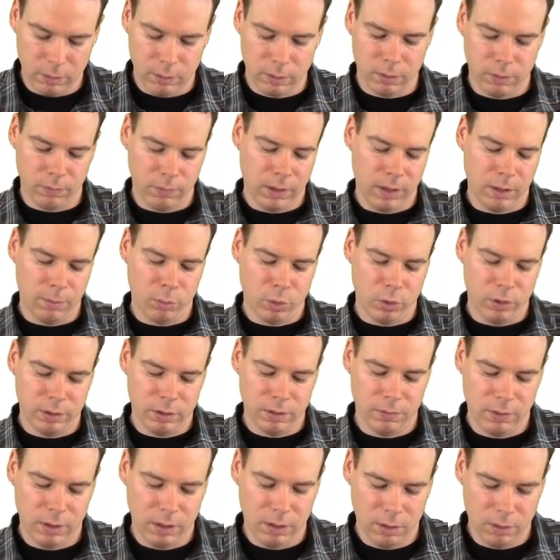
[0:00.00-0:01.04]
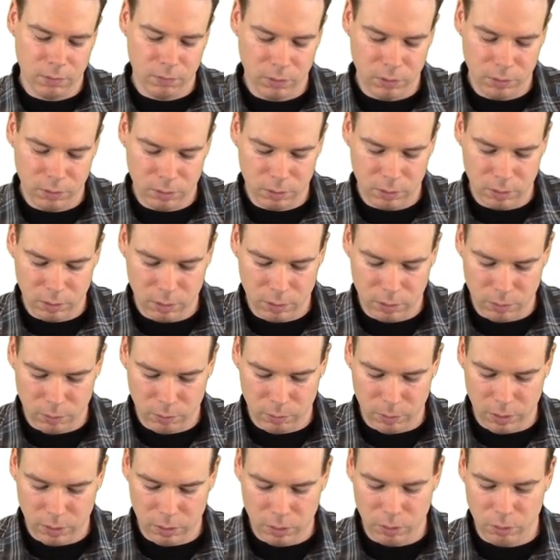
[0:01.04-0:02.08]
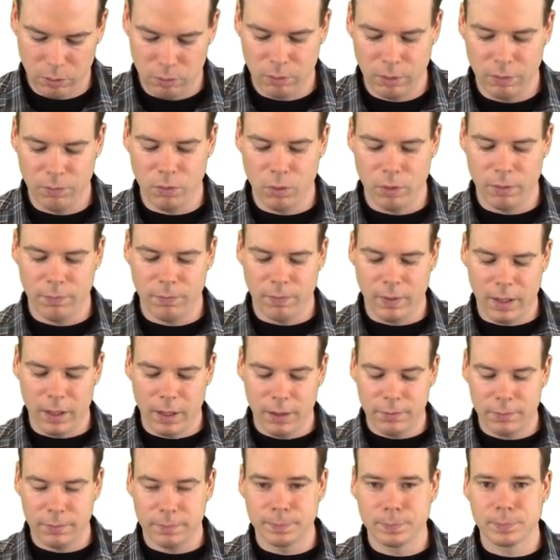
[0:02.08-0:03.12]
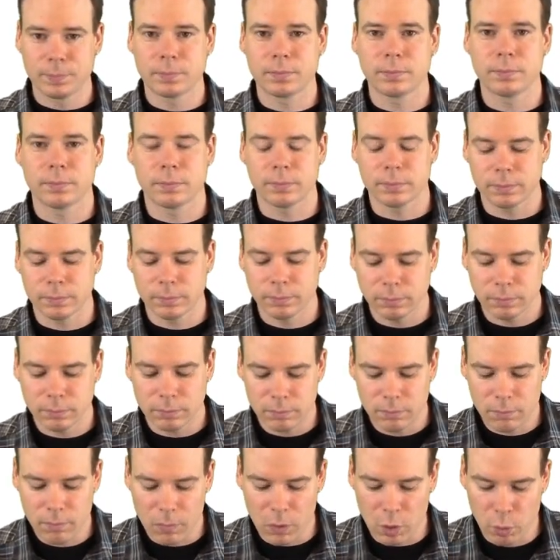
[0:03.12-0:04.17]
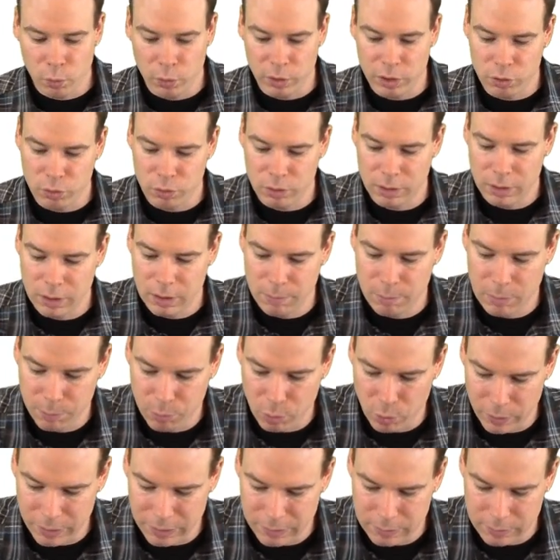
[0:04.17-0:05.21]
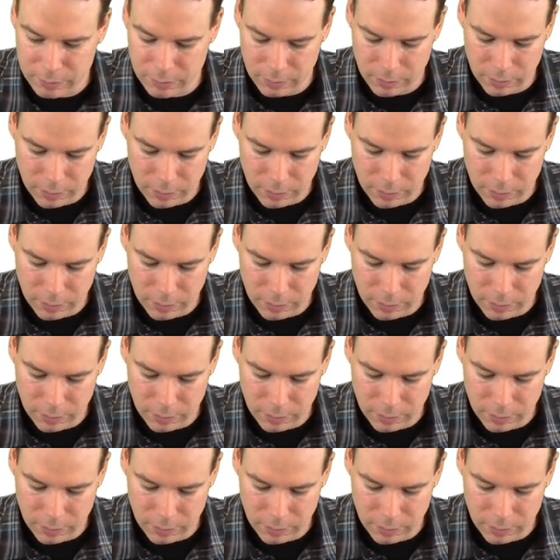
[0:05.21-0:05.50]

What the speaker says: of the endpoints of the intervals are 1, 2, 3, 4, and 5. We're interested in midpoints.